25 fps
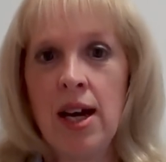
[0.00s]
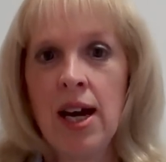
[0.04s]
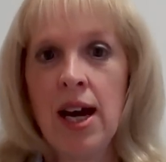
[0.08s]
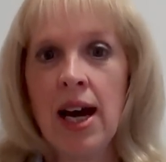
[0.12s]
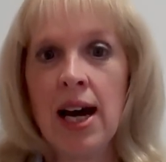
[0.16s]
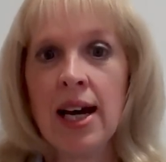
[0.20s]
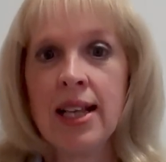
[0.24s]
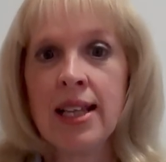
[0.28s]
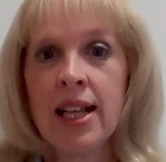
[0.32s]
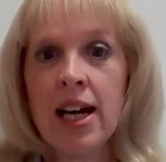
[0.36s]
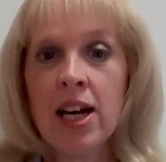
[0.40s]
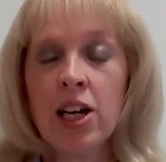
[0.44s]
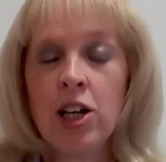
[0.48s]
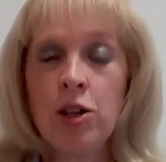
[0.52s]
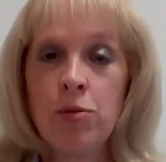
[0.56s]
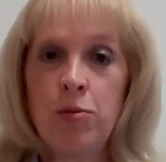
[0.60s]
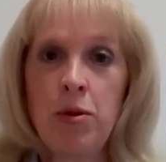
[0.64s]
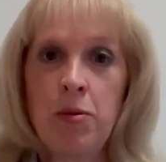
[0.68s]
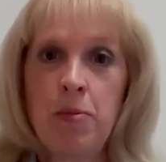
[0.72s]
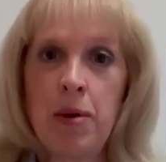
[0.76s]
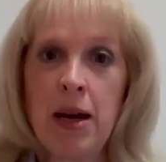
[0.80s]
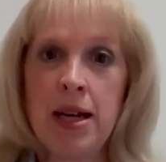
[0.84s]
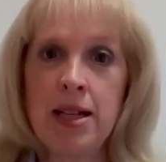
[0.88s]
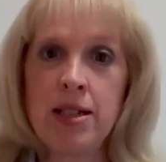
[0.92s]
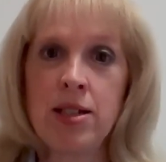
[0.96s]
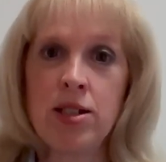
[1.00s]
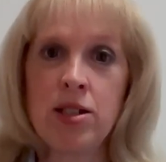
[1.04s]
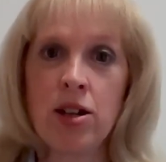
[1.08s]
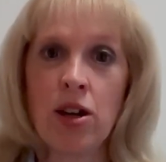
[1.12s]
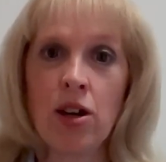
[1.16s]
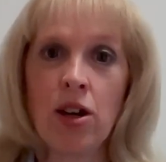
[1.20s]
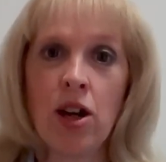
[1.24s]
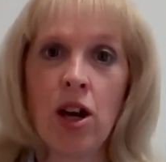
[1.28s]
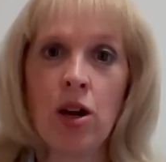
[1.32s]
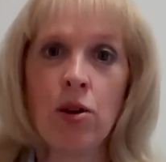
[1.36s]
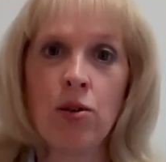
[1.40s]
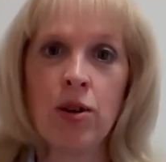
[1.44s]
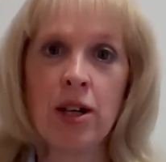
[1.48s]
And that could be based on
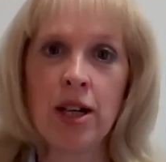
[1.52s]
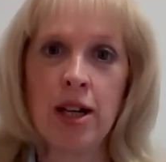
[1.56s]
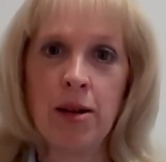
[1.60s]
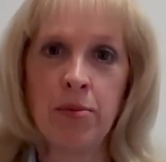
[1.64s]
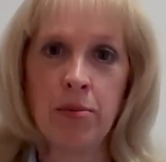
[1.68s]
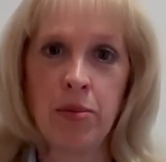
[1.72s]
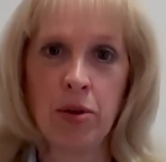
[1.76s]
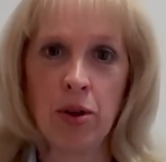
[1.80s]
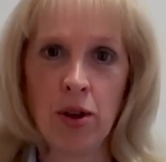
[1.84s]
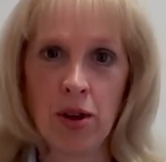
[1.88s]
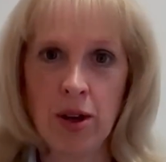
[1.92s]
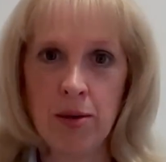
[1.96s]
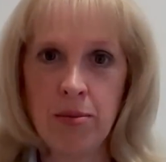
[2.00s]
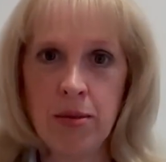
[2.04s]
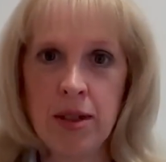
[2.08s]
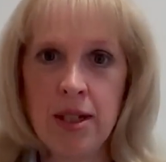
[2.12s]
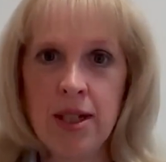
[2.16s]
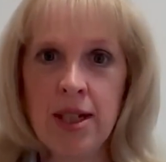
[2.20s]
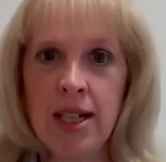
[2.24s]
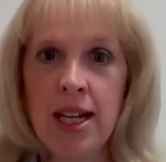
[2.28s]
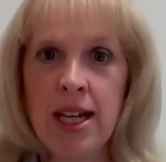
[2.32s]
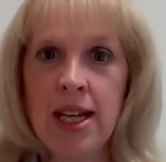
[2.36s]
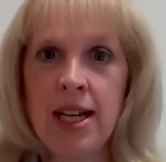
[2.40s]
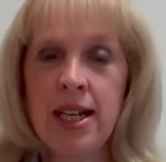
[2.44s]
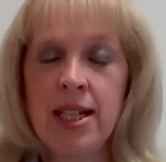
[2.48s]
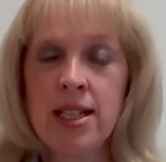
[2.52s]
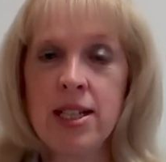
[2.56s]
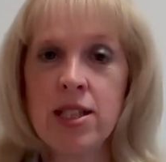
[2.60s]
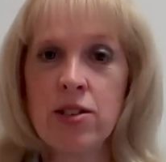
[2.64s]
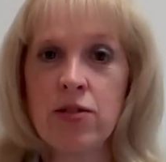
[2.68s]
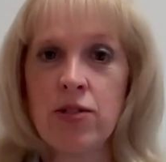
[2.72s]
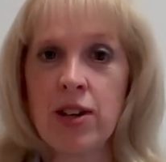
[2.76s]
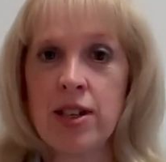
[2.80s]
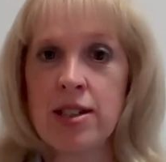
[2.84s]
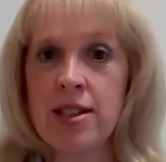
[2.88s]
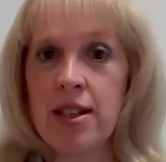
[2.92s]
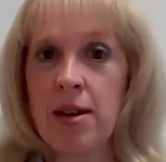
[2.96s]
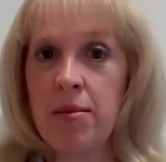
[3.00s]
local employment needs. For
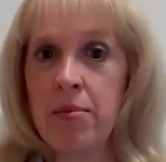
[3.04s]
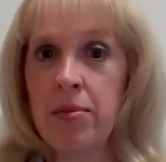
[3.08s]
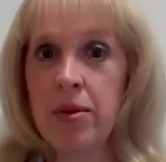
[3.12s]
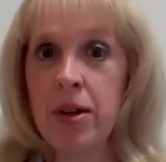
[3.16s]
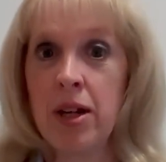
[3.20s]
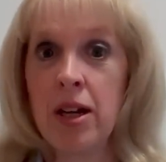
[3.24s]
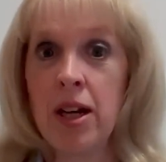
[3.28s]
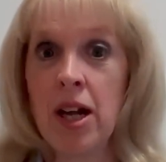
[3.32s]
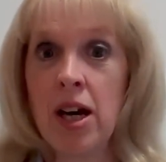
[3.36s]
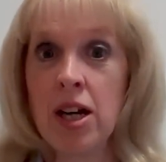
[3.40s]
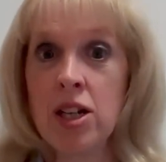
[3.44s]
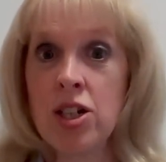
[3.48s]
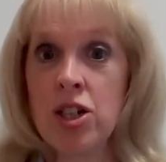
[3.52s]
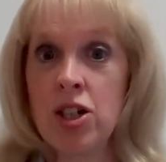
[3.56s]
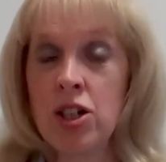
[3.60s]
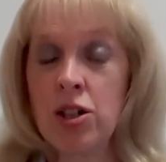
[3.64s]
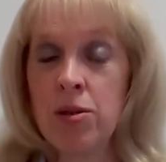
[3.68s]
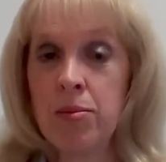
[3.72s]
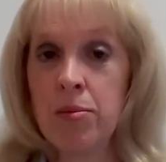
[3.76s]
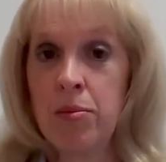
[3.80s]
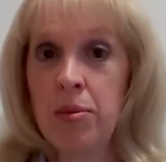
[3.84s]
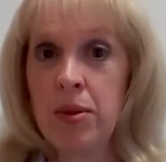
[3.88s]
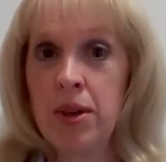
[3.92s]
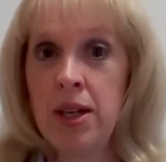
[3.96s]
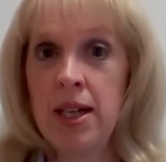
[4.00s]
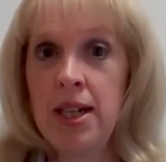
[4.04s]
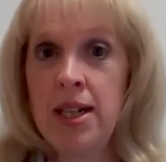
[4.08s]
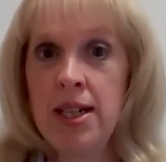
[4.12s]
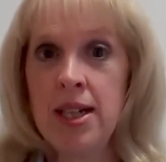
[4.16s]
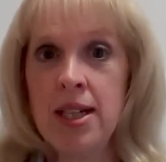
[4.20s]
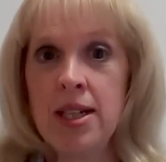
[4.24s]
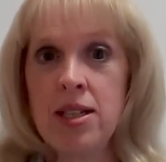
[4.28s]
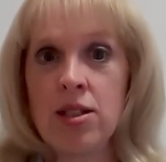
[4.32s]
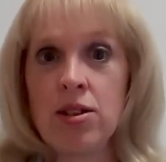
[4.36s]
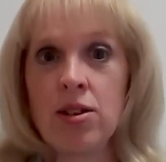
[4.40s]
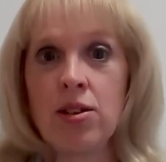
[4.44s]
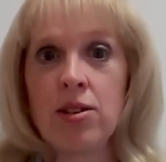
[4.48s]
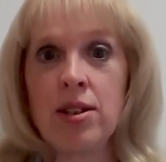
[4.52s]
example, a large company
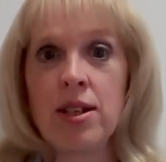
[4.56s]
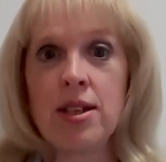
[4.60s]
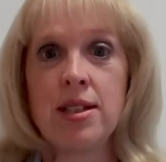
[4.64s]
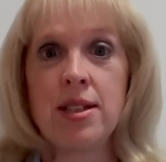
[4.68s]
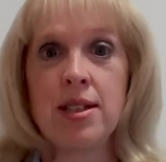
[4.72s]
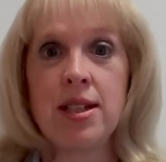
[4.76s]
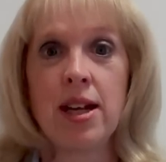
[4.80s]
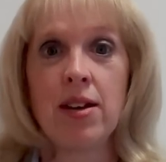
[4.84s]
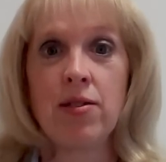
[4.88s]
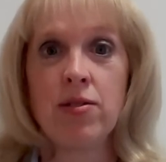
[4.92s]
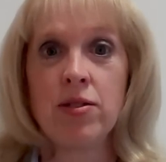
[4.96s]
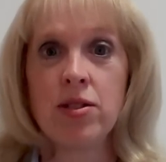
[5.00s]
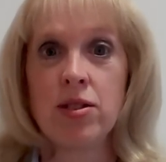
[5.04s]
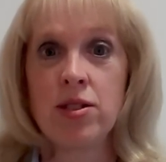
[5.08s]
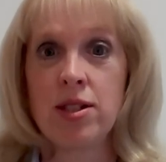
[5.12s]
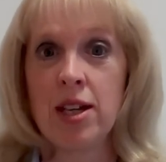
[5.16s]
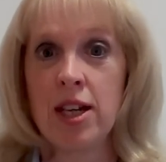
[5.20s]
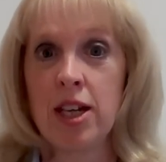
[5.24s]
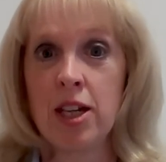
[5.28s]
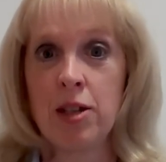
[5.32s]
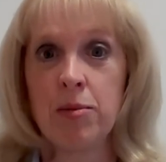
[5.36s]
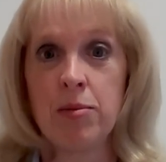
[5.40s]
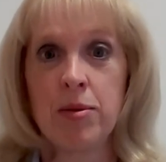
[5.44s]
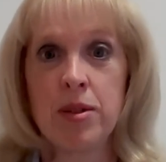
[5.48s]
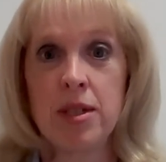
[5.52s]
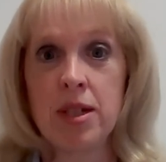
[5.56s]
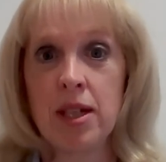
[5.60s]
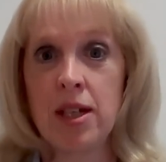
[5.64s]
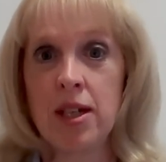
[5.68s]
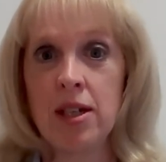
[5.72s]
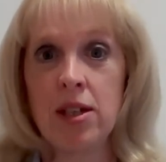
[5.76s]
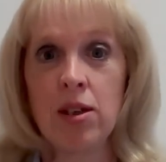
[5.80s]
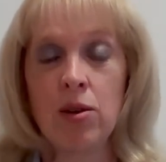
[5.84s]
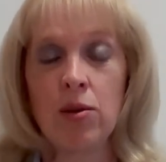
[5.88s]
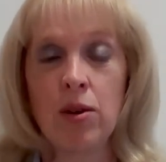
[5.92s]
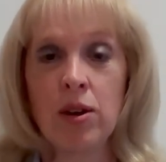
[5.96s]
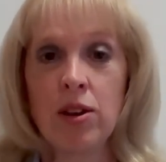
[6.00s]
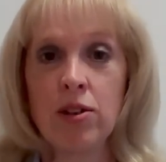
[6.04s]
needs all their staff to take a particular
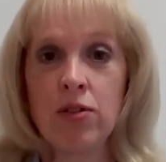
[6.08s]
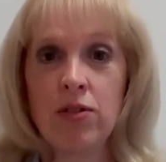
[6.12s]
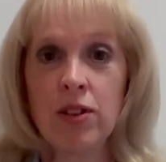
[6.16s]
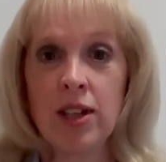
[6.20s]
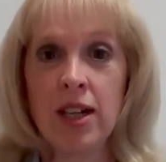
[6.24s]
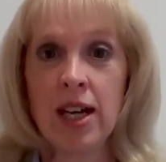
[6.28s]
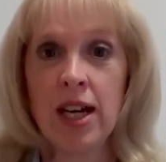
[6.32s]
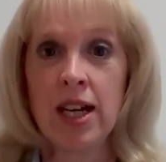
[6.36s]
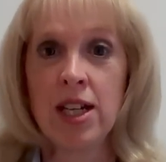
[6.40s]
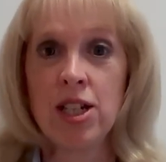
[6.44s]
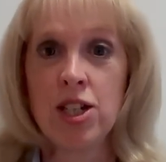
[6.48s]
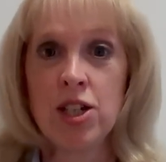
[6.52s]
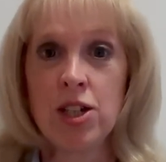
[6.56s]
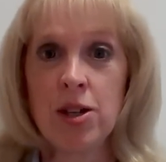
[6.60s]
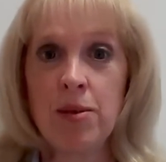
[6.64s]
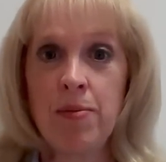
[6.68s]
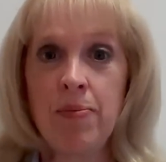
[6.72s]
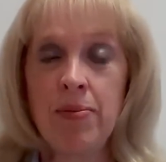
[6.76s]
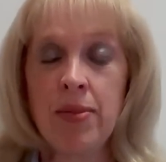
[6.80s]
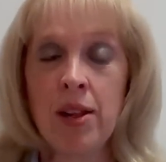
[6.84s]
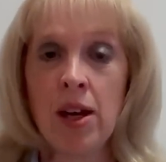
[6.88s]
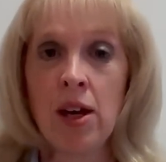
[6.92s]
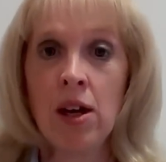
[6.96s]
qualification.